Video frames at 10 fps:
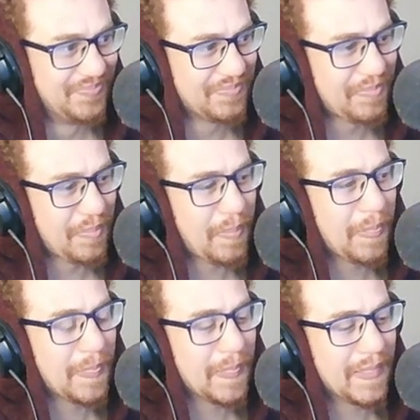
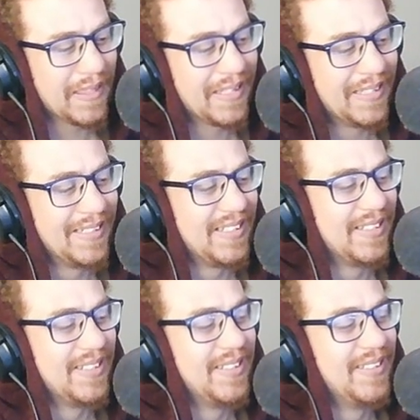
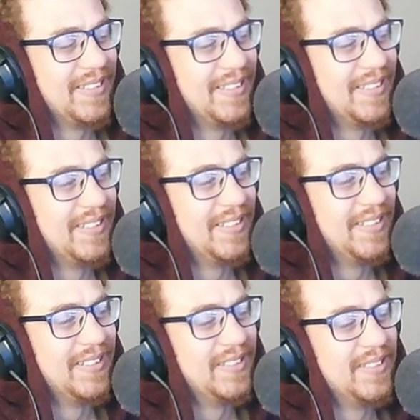
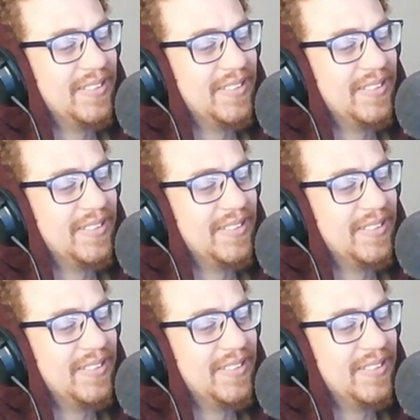No one is speaking in this clip.